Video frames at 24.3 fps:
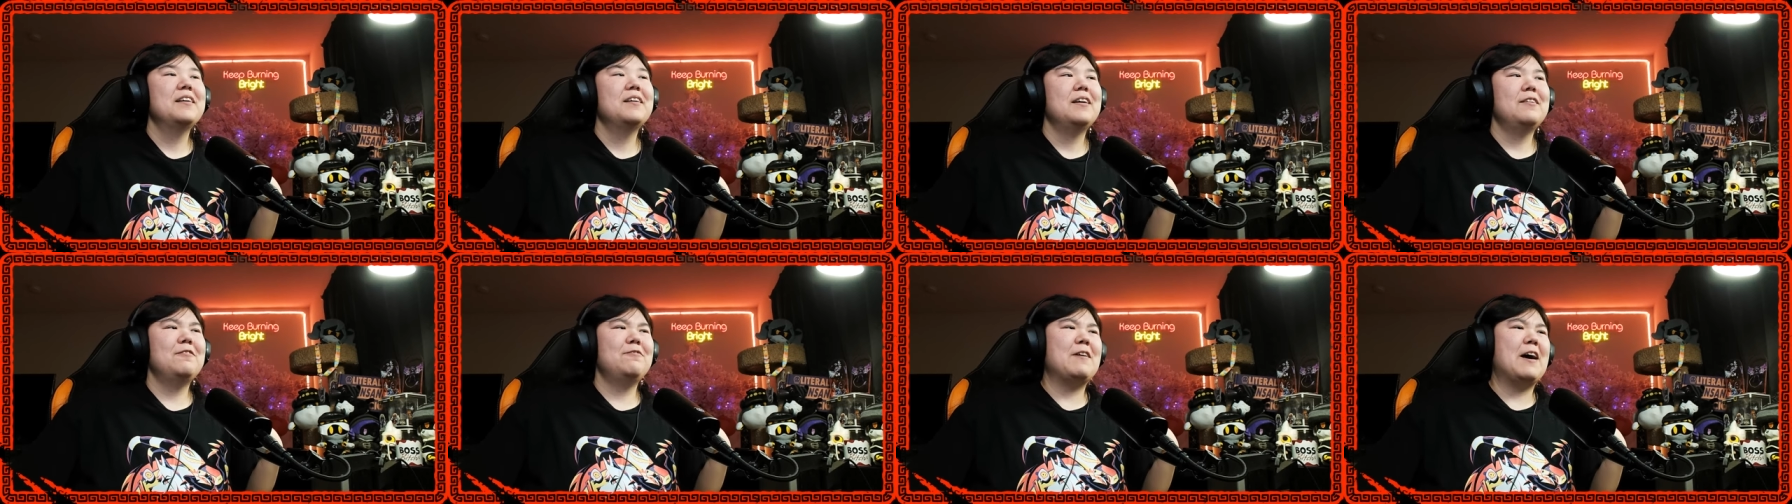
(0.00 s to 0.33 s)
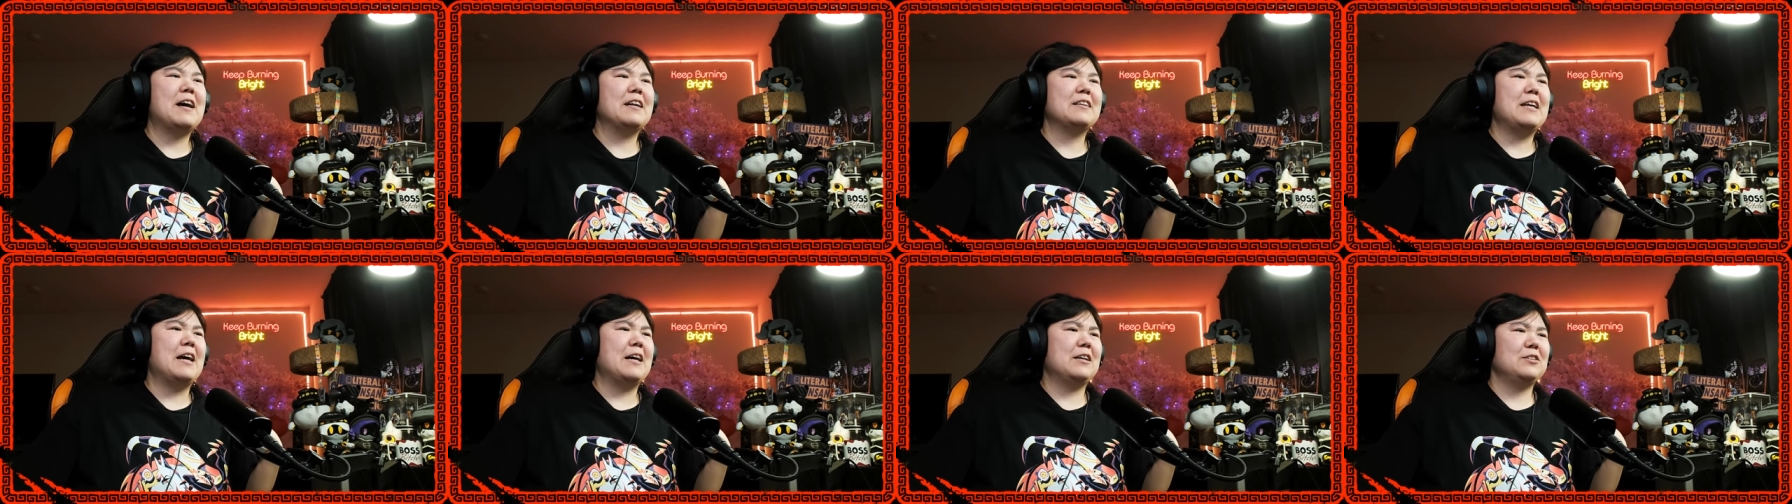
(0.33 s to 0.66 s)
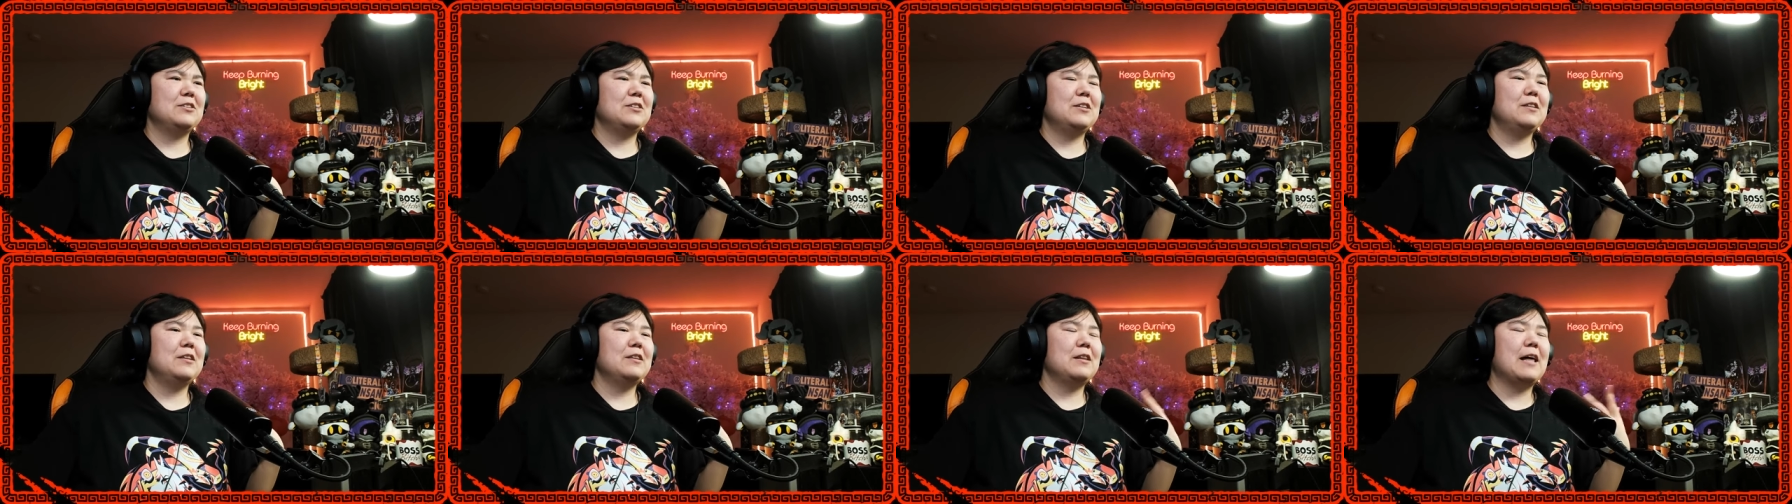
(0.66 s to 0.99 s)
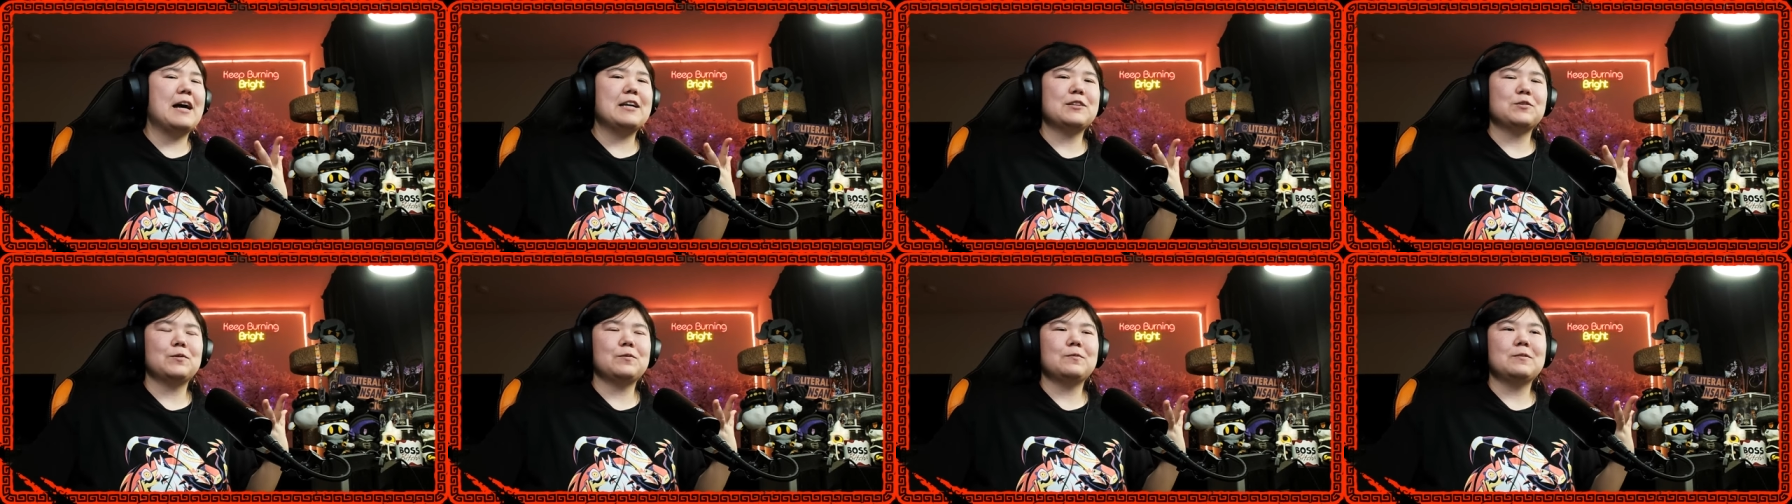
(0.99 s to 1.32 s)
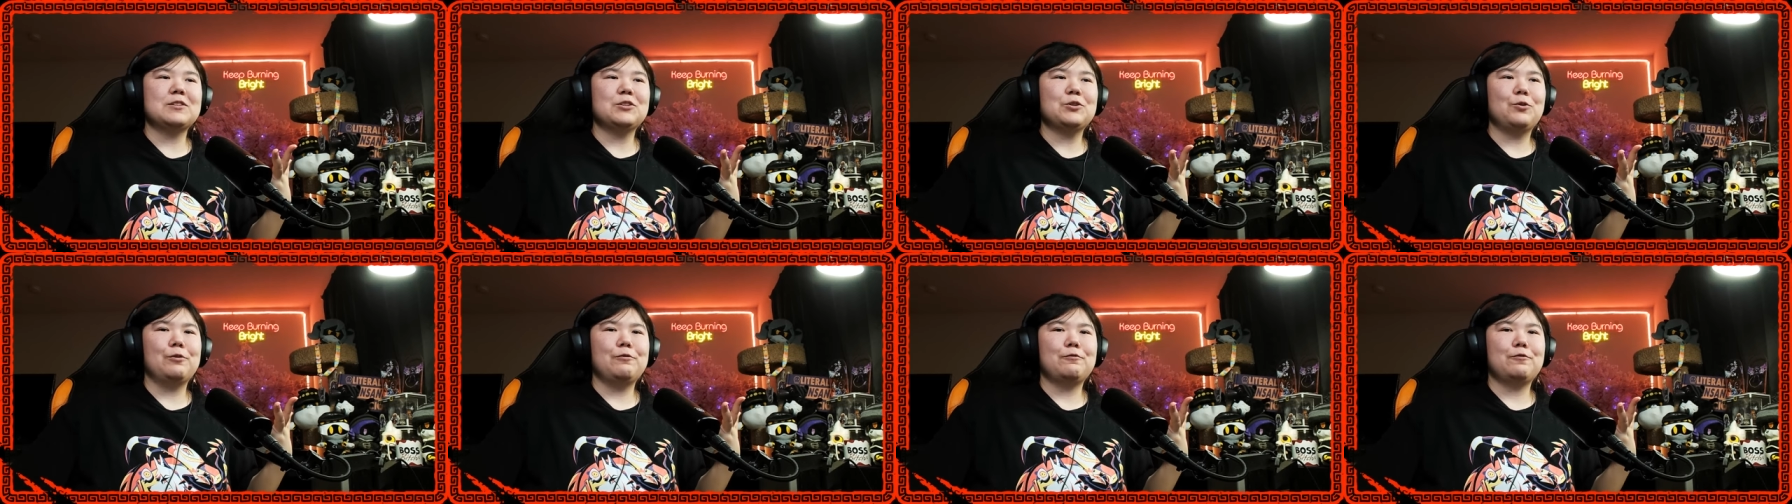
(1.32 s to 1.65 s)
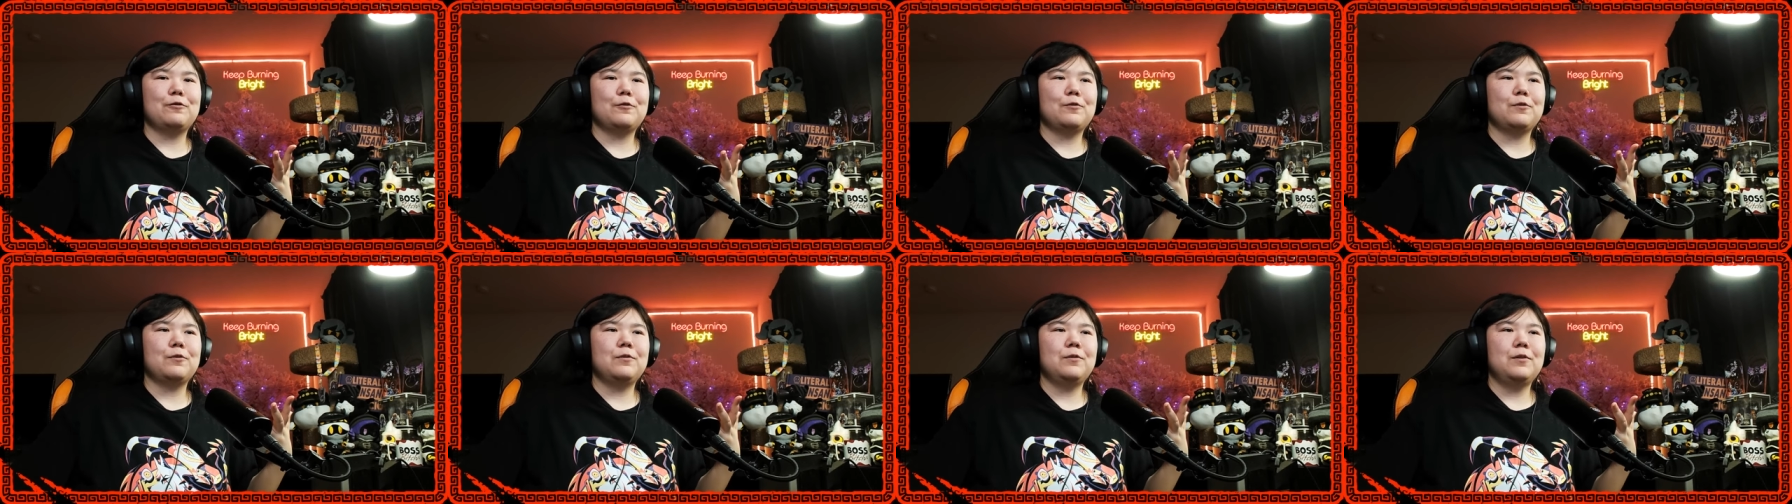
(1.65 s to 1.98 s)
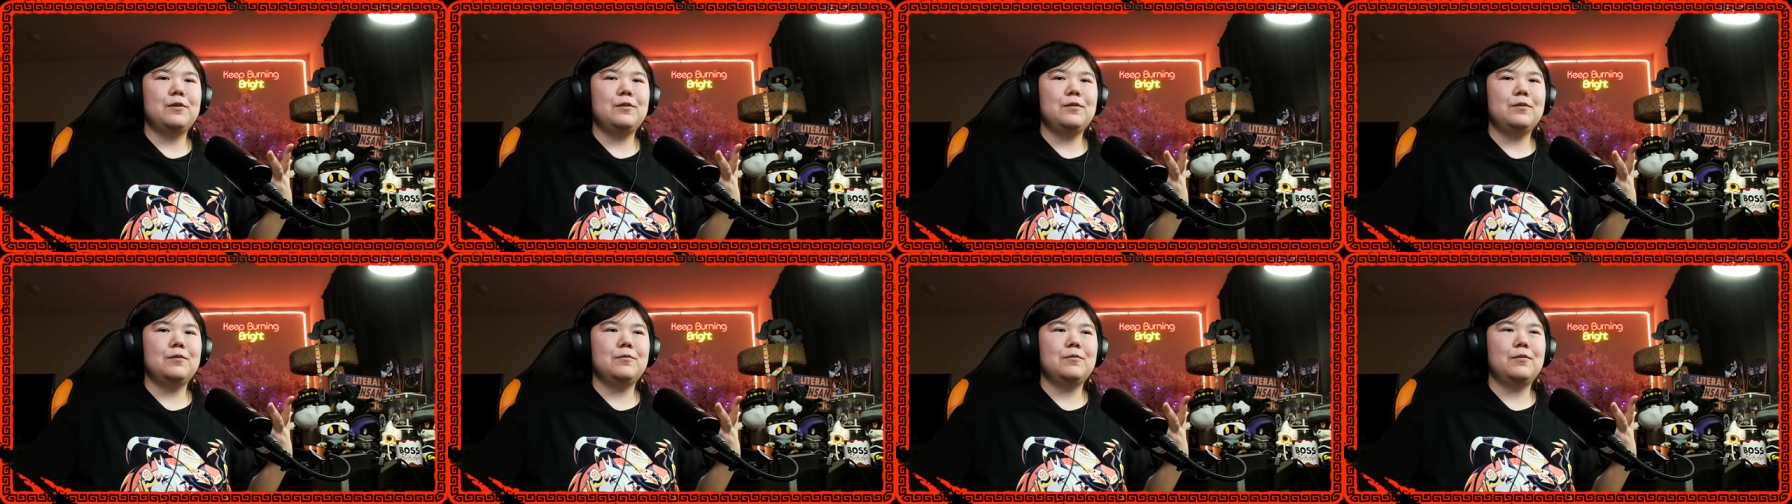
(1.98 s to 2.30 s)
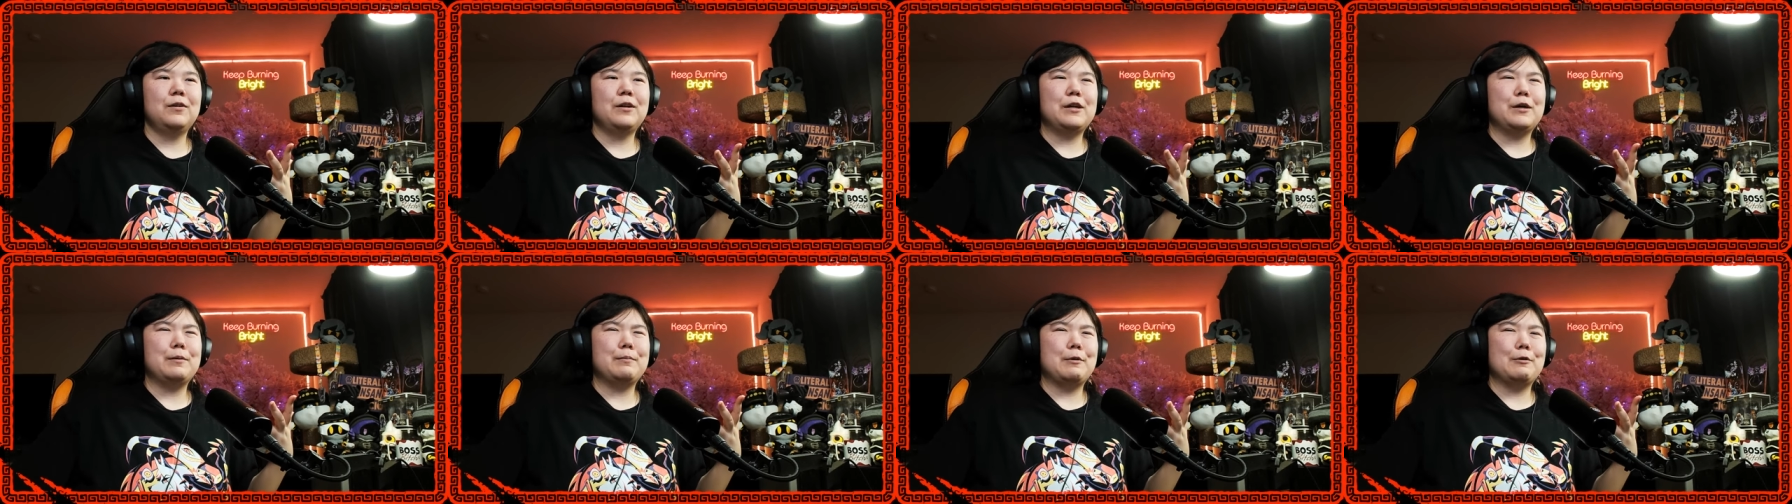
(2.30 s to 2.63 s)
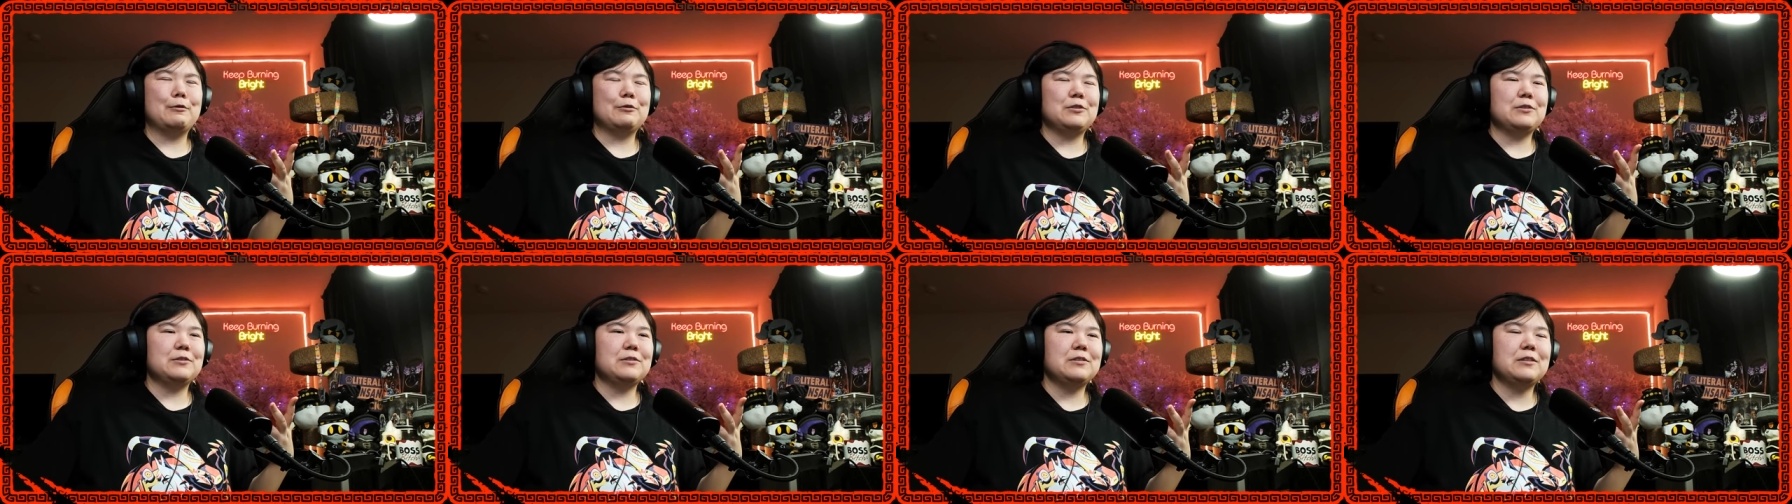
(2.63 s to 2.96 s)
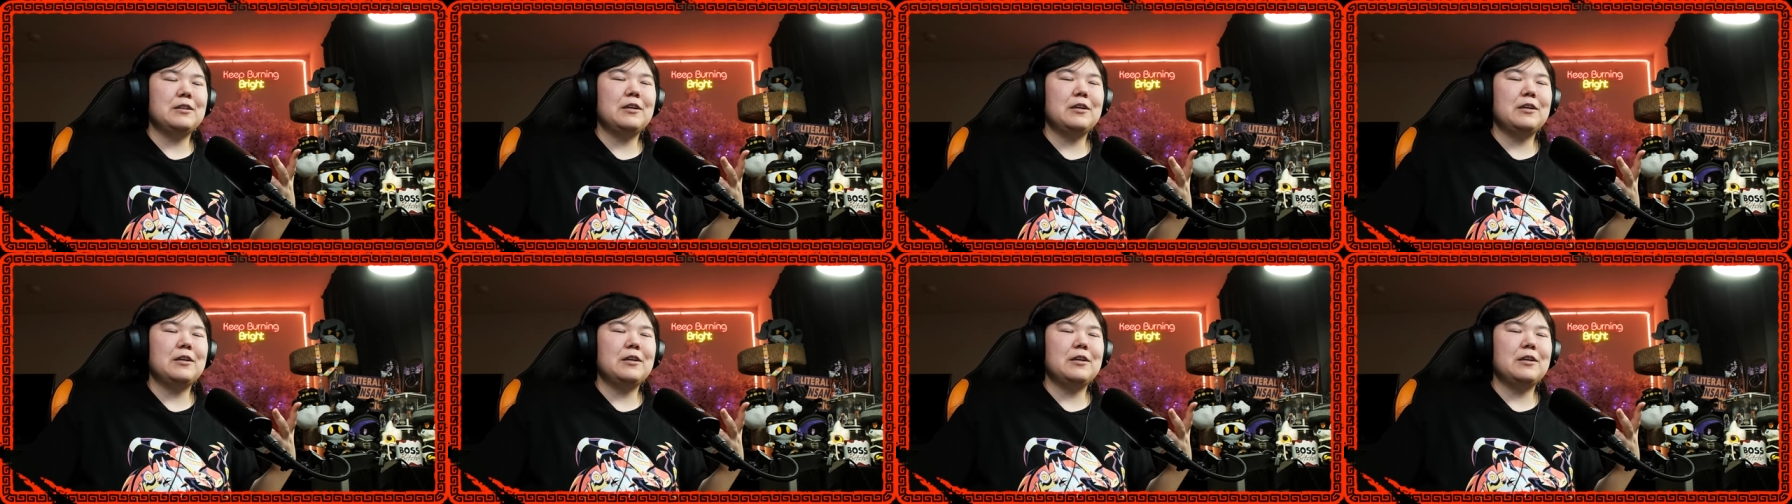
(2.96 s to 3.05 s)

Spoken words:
In fact, actually, the last one wasn't going for really emotions